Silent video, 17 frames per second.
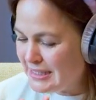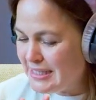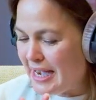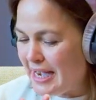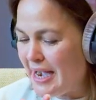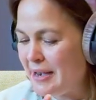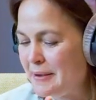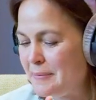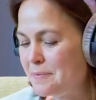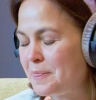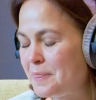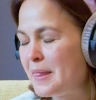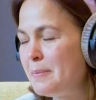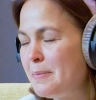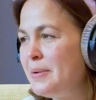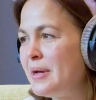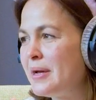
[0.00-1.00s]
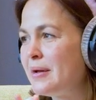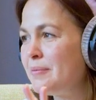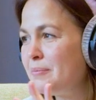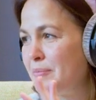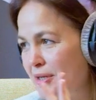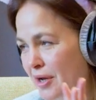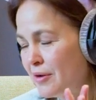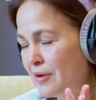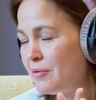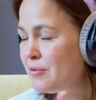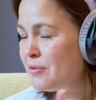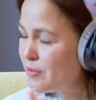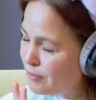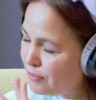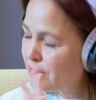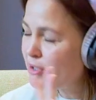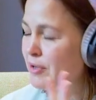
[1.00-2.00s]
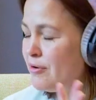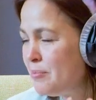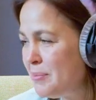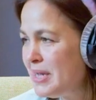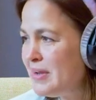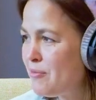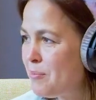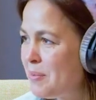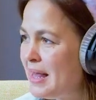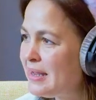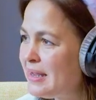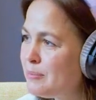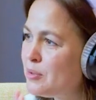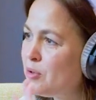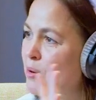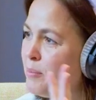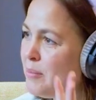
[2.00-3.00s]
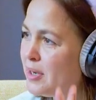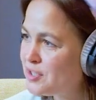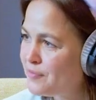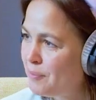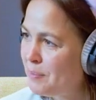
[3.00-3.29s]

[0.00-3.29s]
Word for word: But, you know, you're a bit of a planner, but not much of a